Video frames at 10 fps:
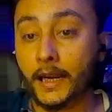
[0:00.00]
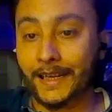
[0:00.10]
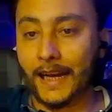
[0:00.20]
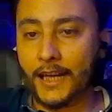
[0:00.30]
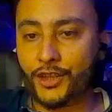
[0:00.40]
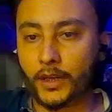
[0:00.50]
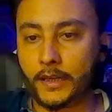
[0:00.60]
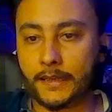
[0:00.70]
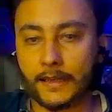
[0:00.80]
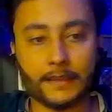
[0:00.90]
large
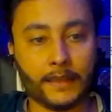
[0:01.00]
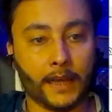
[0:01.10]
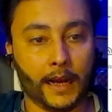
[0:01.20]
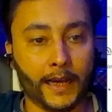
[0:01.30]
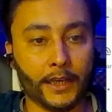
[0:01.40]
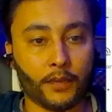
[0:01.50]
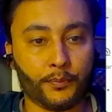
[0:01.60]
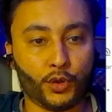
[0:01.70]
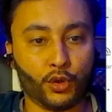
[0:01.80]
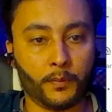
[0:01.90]
data sets and high
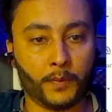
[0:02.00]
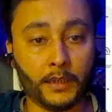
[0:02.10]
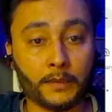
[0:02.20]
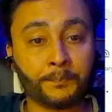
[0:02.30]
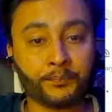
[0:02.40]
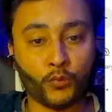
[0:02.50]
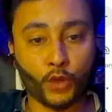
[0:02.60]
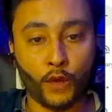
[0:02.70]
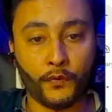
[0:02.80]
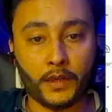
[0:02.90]
compute, but
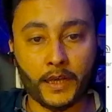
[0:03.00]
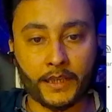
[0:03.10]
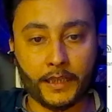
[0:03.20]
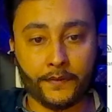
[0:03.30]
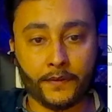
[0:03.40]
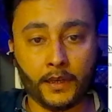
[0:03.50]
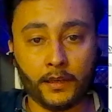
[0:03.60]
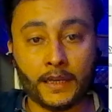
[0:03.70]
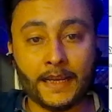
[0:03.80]
often achieving